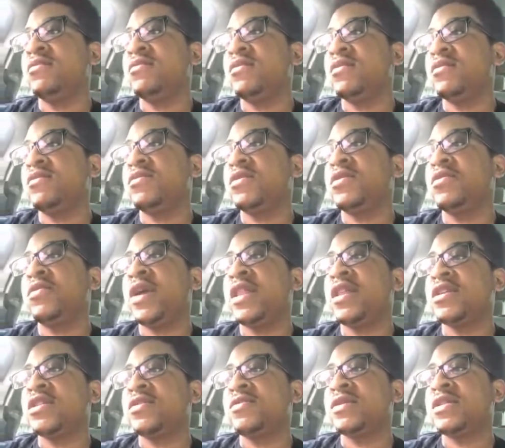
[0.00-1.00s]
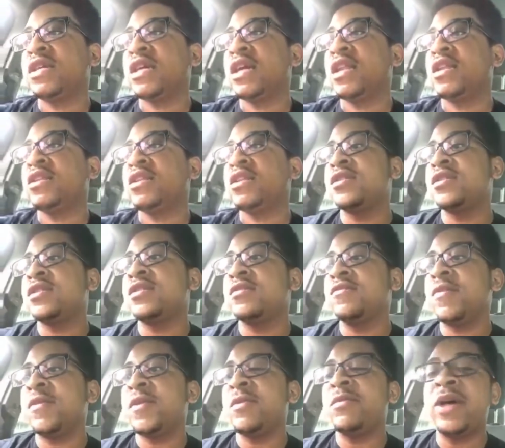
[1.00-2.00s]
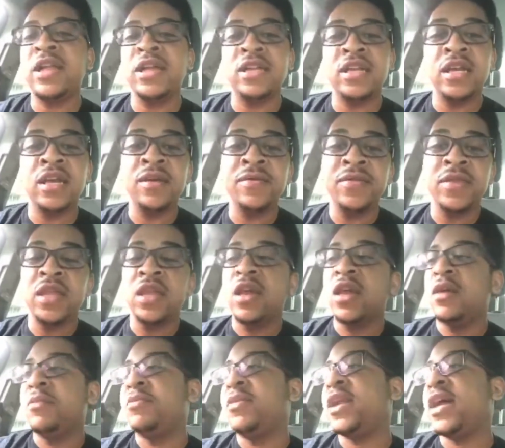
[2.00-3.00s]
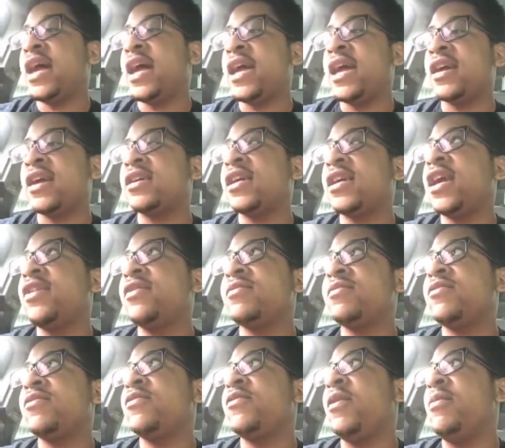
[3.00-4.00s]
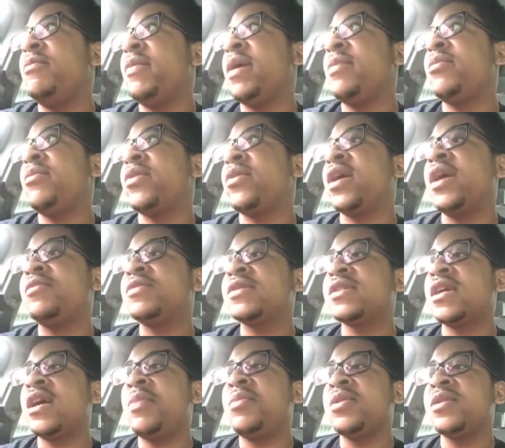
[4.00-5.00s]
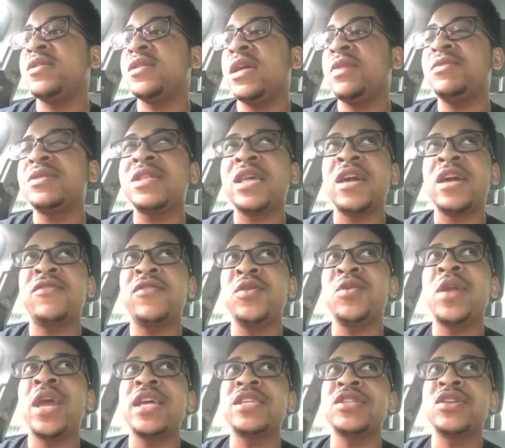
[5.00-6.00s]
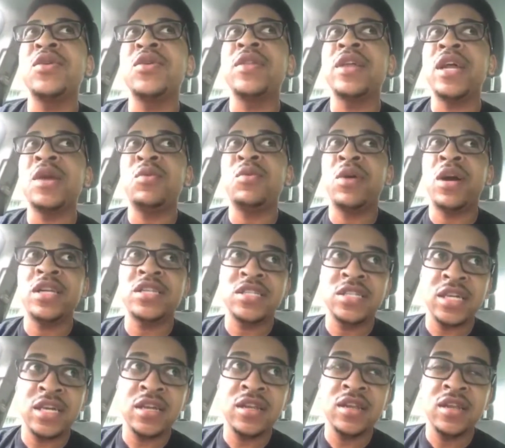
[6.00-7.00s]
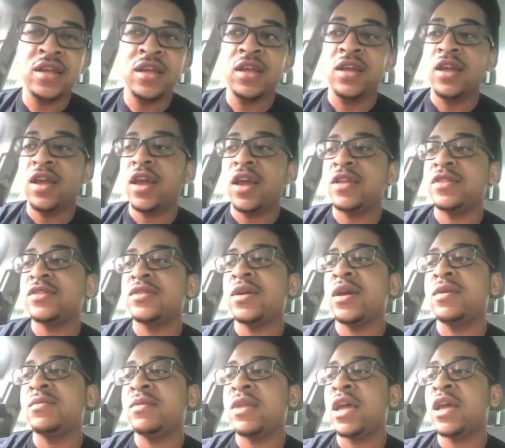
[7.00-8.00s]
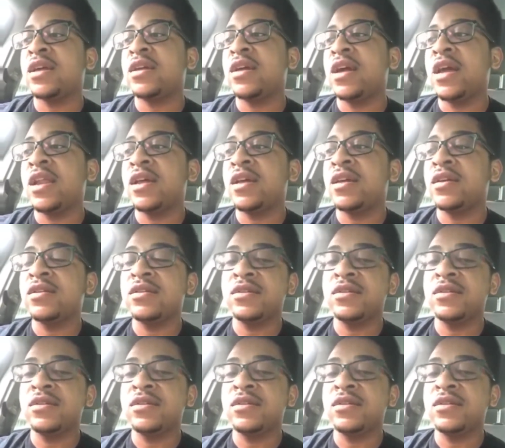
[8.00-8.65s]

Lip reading: the way that she was singing and just from the melody, but I can't remember. It was like a few days ago that I watched it, and so I'm like kind of,